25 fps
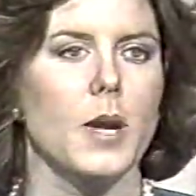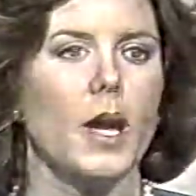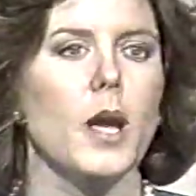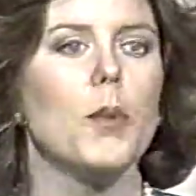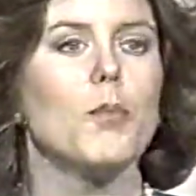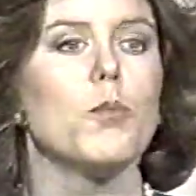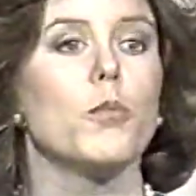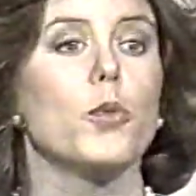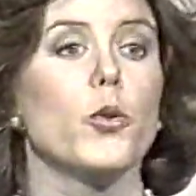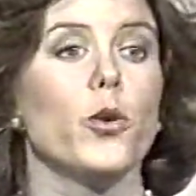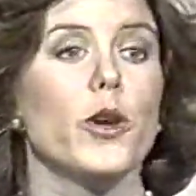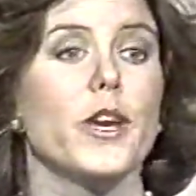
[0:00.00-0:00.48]

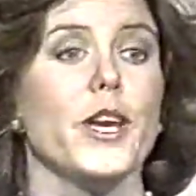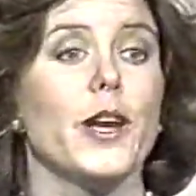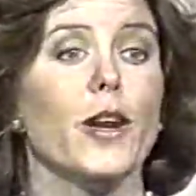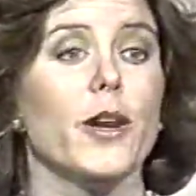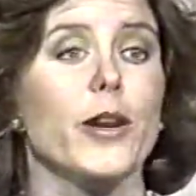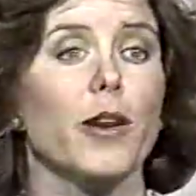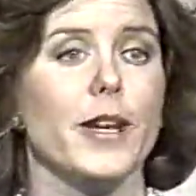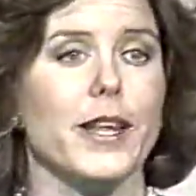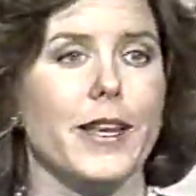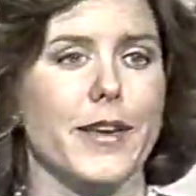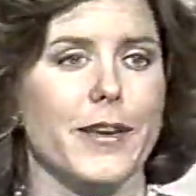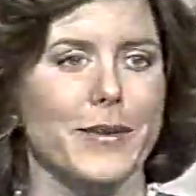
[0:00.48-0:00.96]

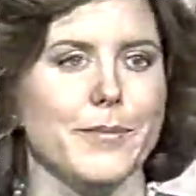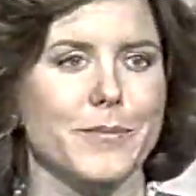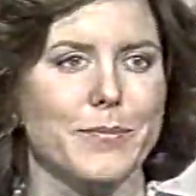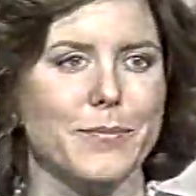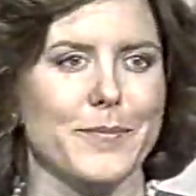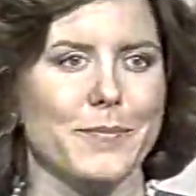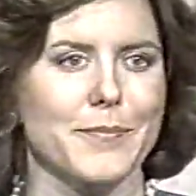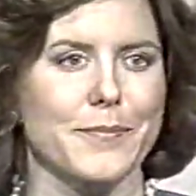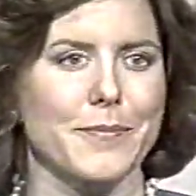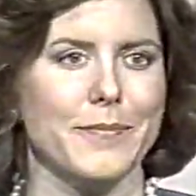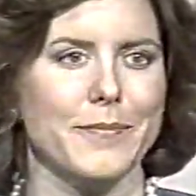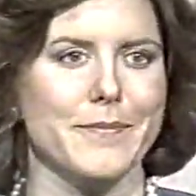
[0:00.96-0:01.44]
Moriarty. That's
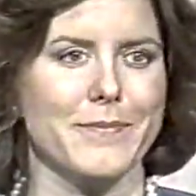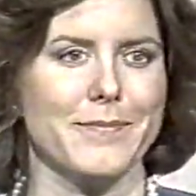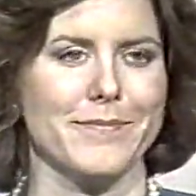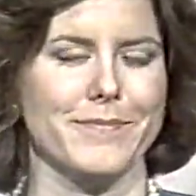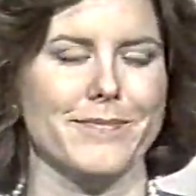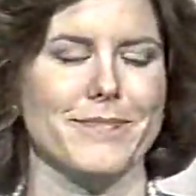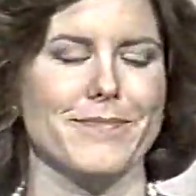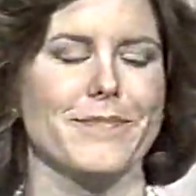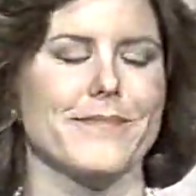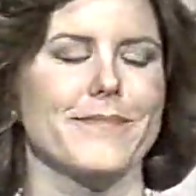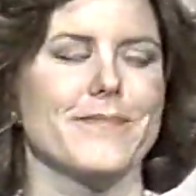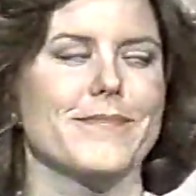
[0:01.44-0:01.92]
correct.
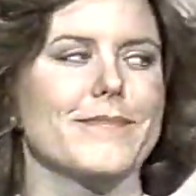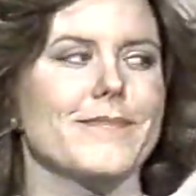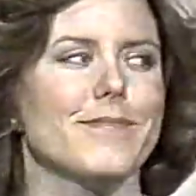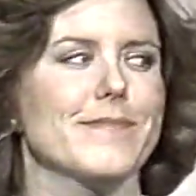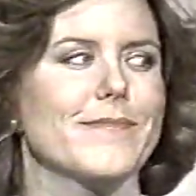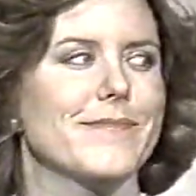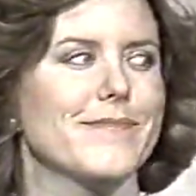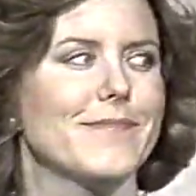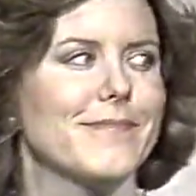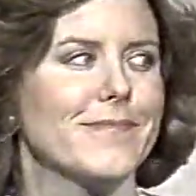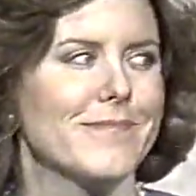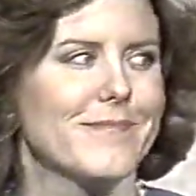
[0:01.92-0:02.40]
You
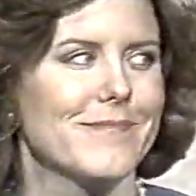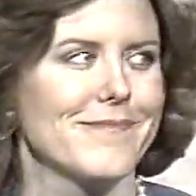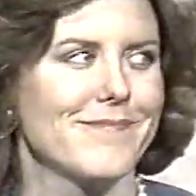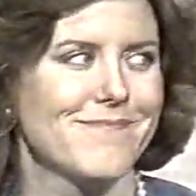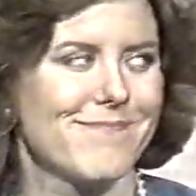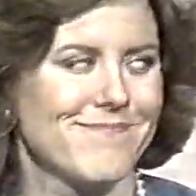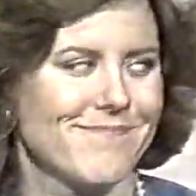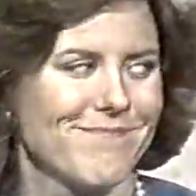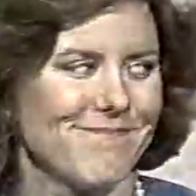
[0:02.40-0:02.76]
have a block.